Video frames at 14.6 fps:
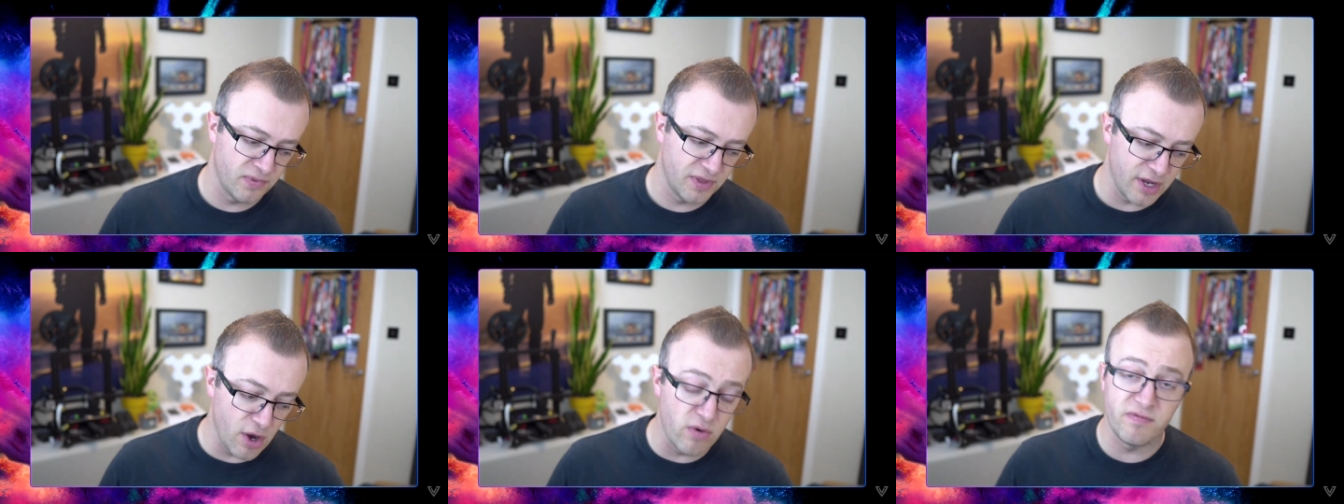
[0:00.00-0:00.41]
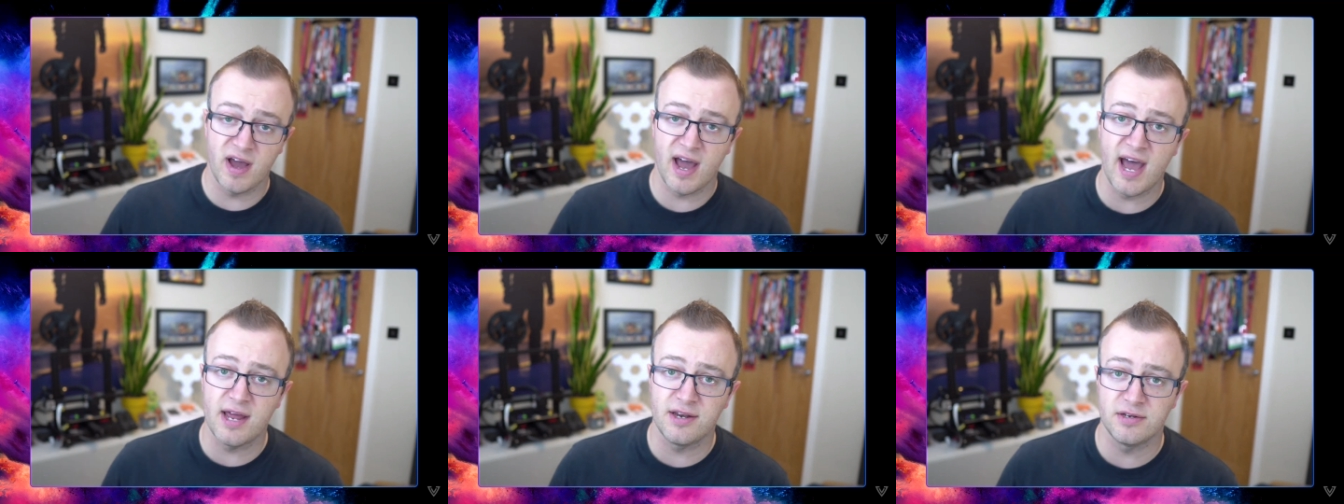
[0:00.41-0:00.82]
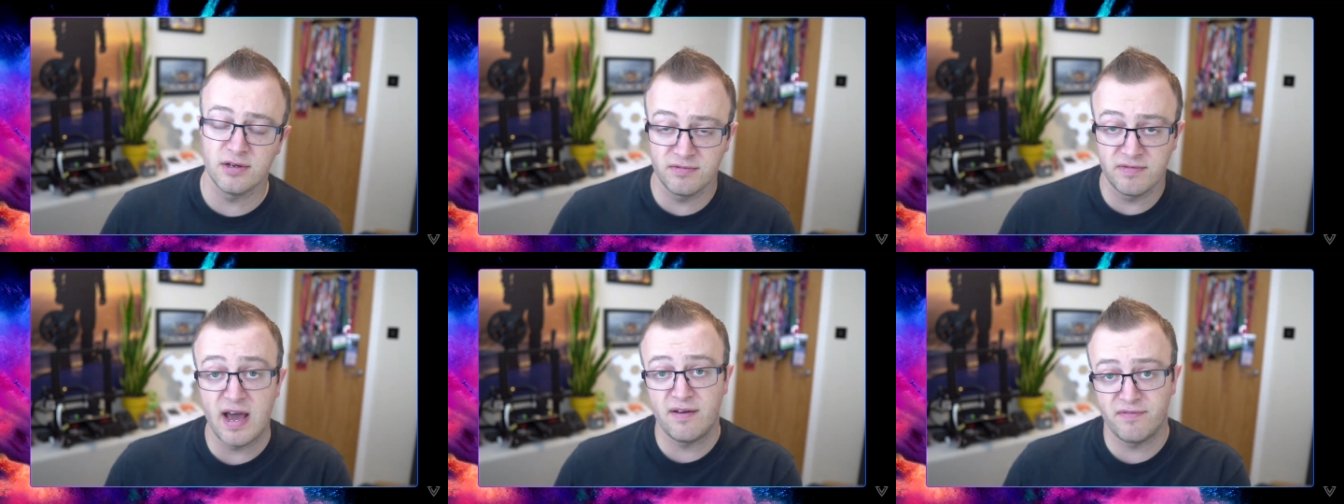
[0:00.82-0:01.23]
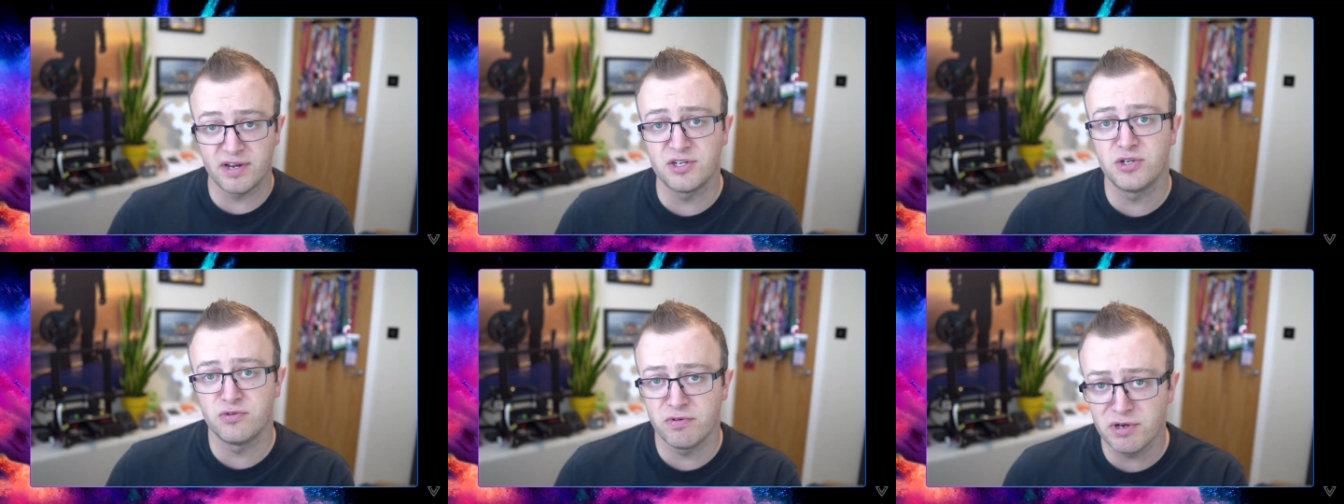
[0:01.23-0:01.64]
the overhead of
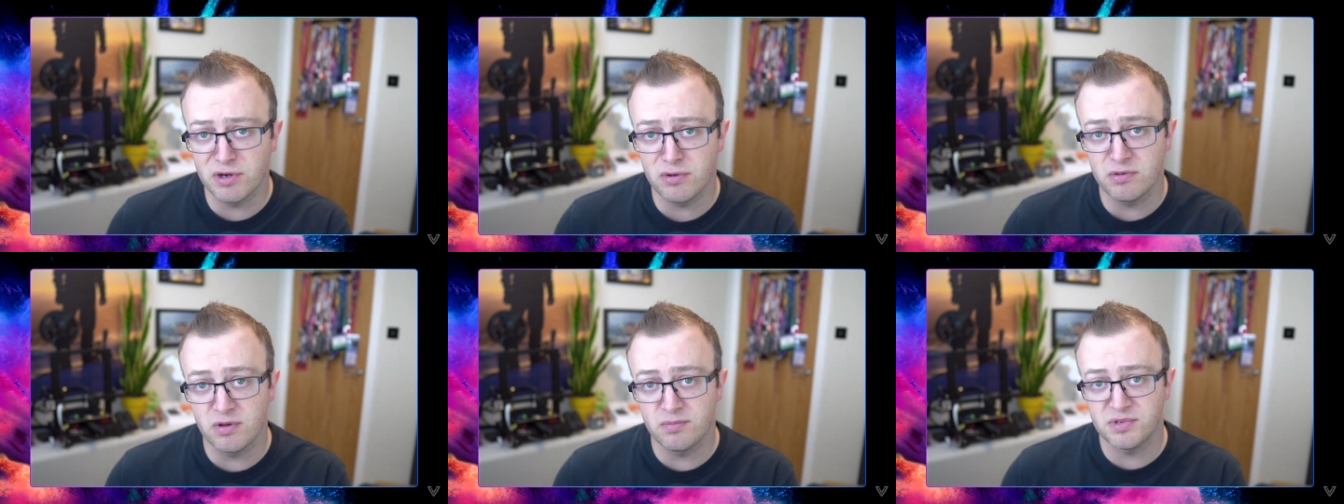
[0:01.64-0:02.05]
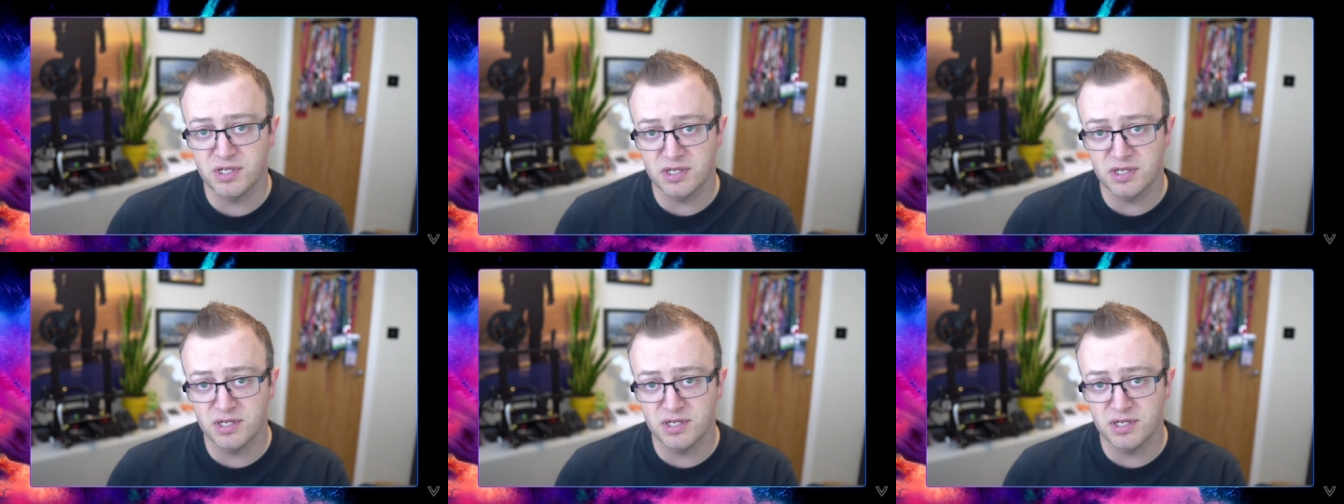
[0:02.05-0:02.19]
having to renew them.